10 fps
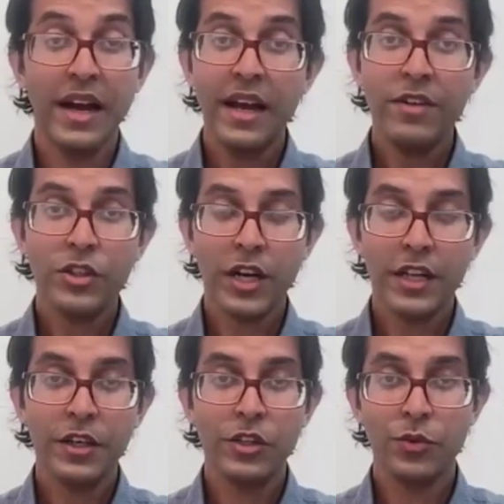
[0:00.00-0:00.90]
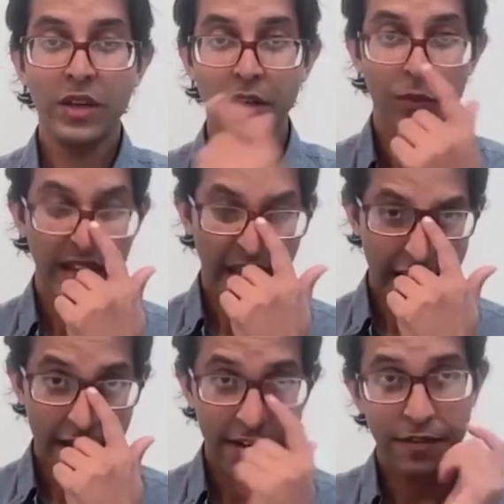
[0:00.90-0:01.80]
I haven't tried those. We
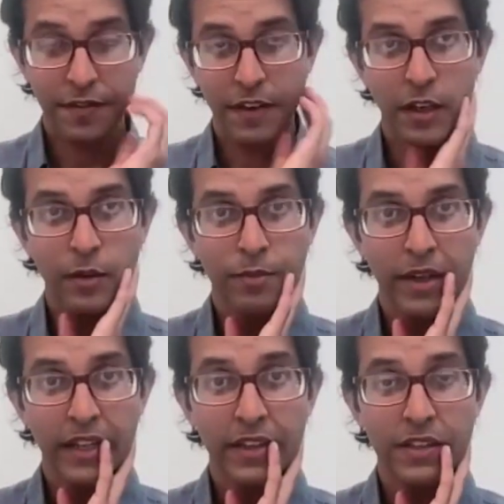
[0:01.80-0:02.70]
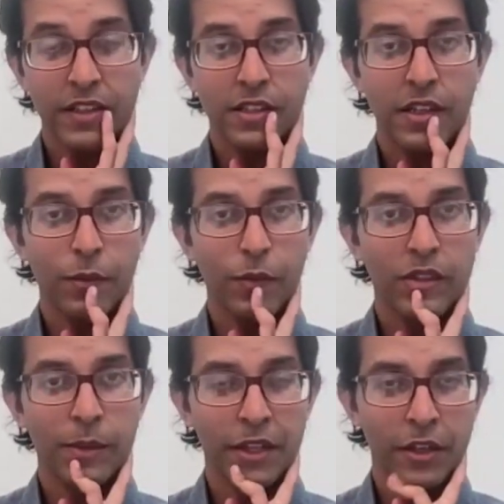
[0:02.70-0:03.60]
have there's
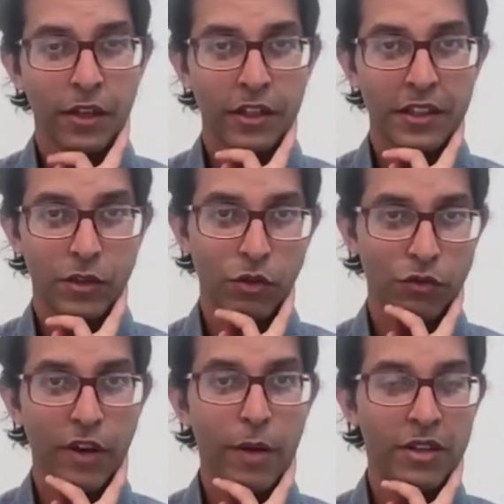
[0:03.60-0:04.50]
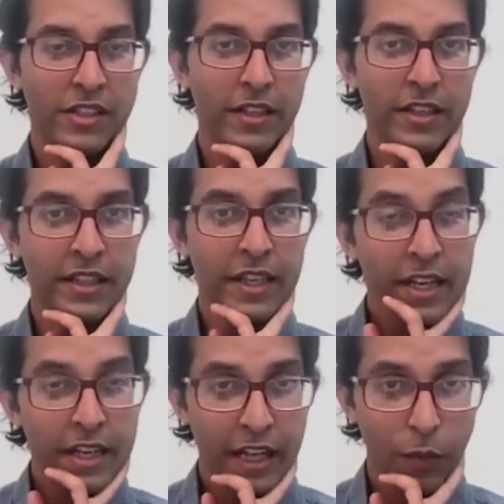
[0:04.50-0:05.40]
something called a tissue fibrin sealant
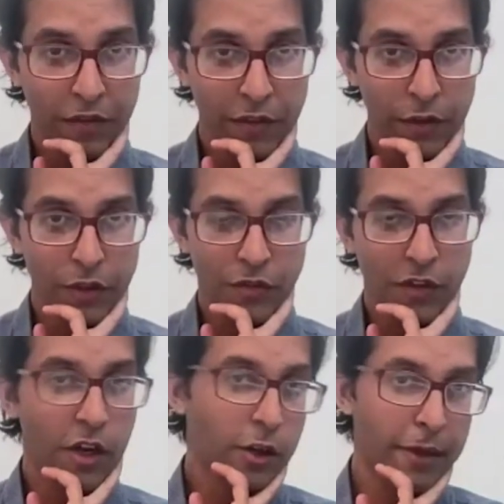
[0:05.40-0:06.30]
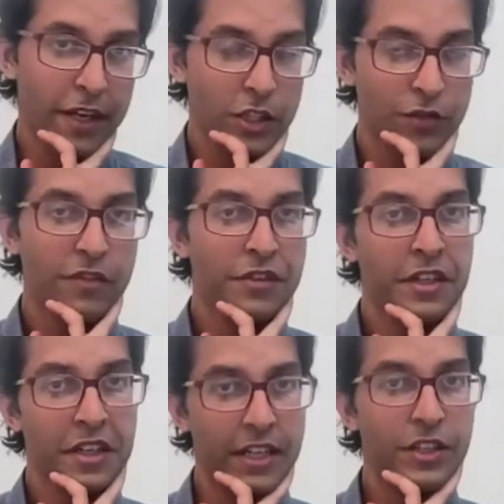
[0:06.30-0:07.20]
that we've used for other patients for different
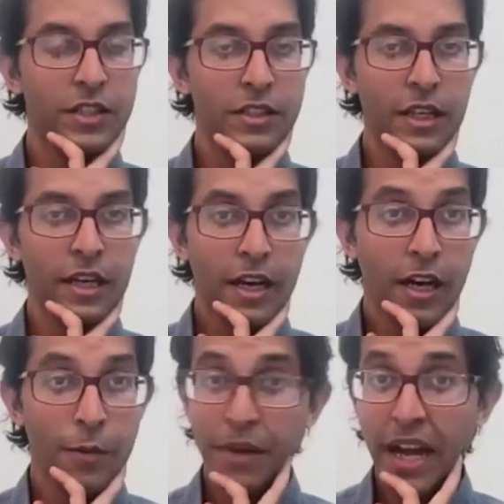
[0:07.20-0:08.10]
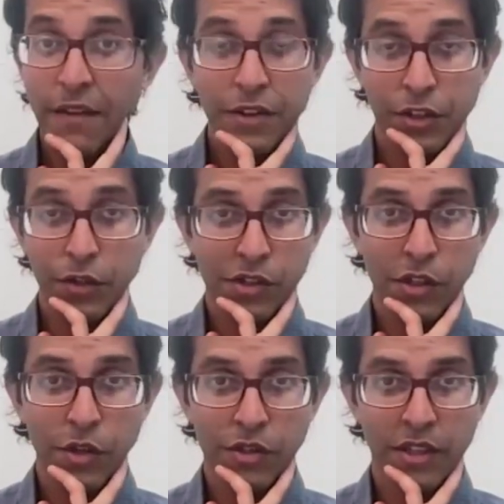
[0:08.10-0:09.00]
indications, but I haven't used
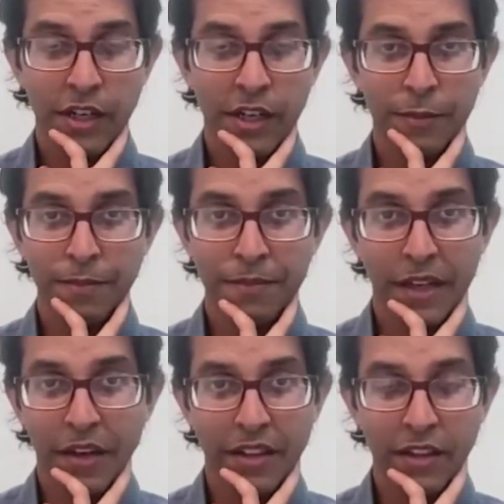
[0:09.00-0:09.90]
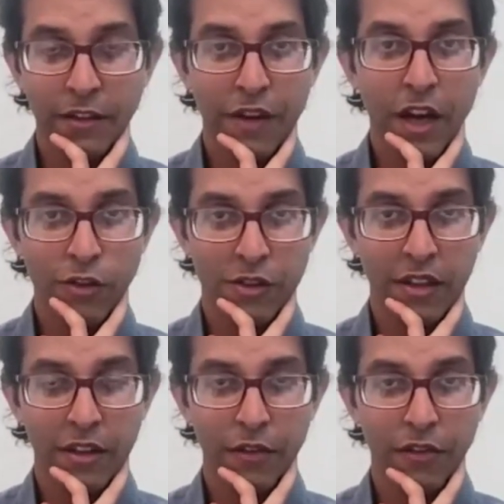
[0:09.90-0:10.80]
those. I think the valves,
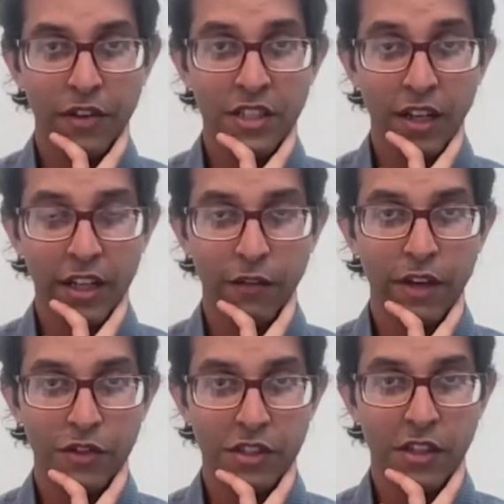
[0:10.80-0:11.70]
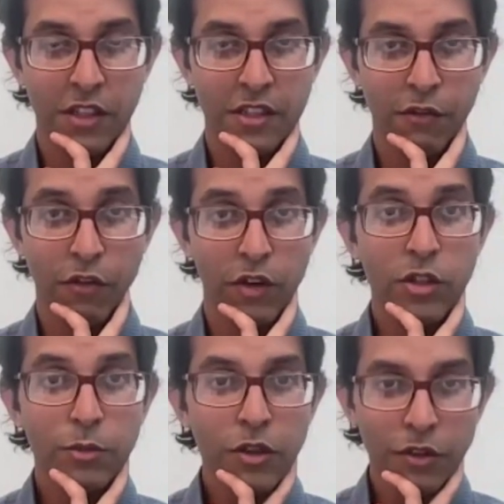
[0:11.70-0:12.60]
the reason I like the valves is because they're
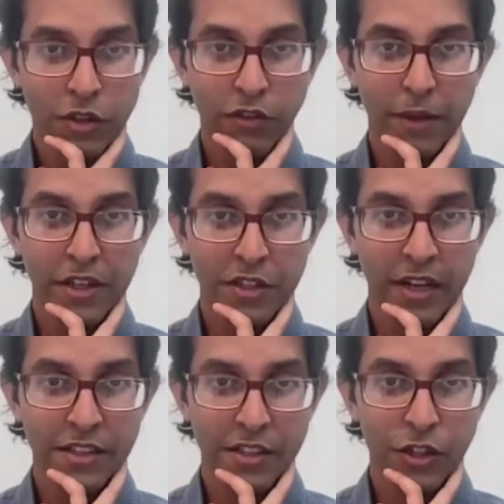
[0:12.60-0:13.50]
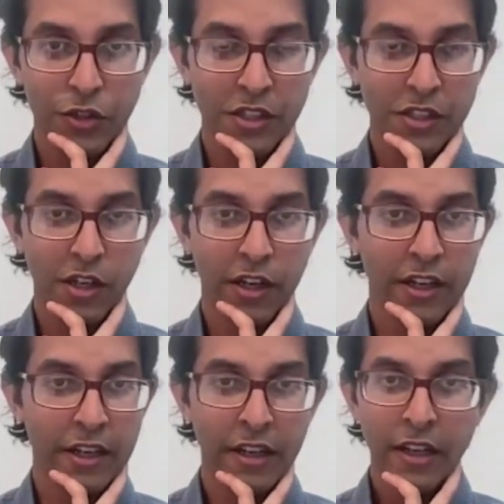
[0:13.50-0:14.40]
reversible. So if the patient has issues and they start
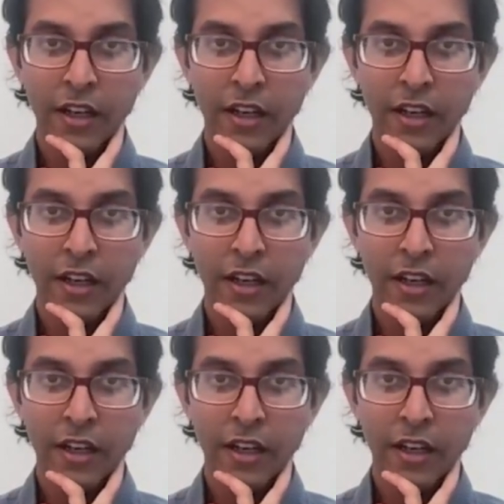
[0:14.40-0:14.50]
getting